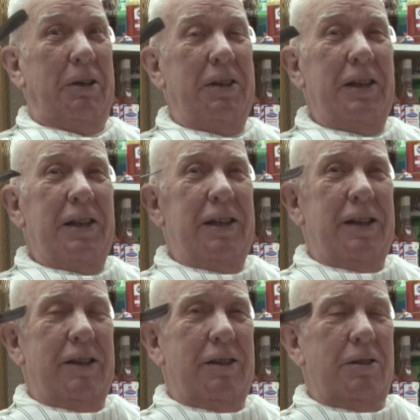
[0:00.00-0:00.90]
Oh my
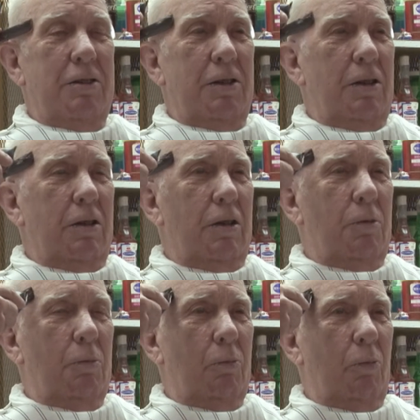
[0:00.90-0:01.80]
gosh.
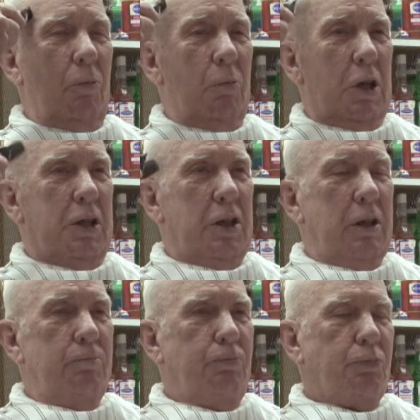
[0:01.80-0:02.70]
But uh,